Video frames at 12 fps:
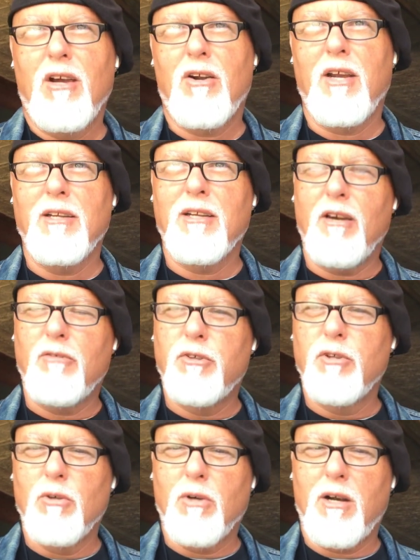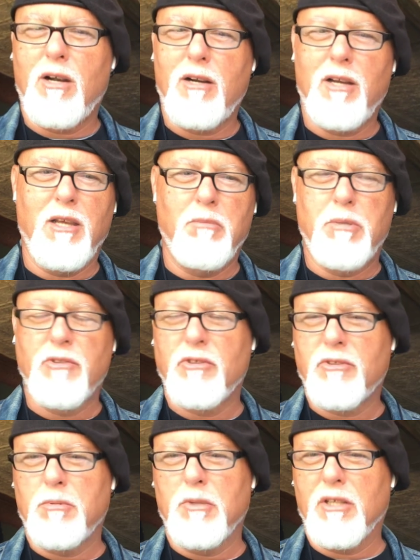All right, now if you are a
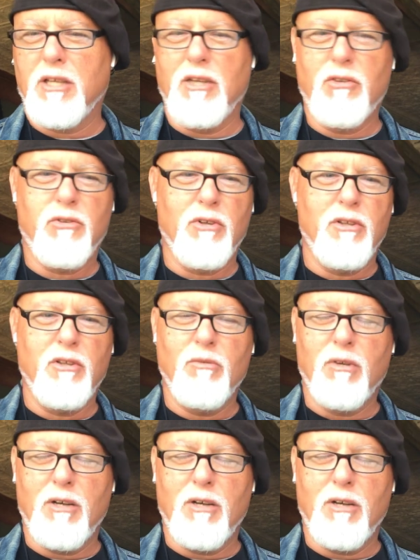business communication,